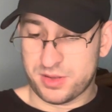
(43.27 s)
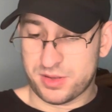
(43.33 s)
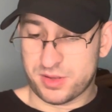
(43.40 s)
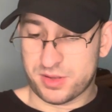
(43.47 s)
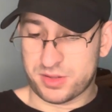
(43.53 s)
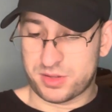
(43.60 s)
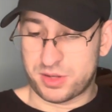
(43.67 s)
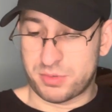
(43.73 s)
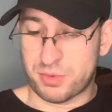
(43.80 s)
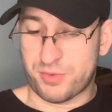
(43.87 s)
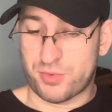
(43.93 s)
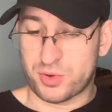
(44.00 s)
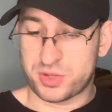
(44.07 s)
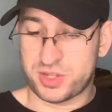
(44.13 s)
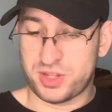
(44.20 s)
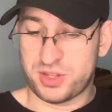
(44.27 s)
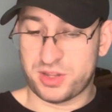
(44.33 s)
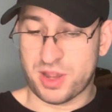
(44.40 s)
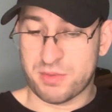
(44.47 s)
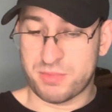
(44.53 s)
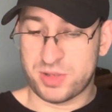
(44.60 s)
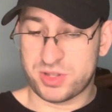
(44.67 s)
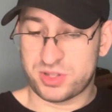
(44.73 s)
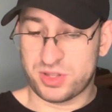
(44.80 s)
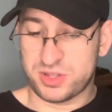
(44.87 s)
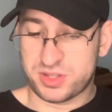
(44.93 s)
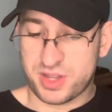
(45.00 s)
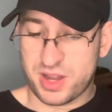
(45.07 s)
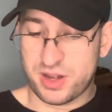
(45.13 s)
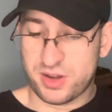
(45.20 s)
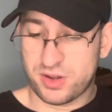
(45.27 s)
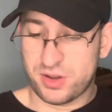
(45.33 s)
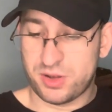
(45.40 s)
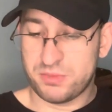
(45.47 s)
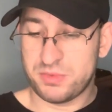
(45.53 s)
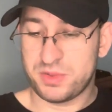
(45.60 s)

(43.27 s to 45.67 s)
October 14th, you got Michigan State at home.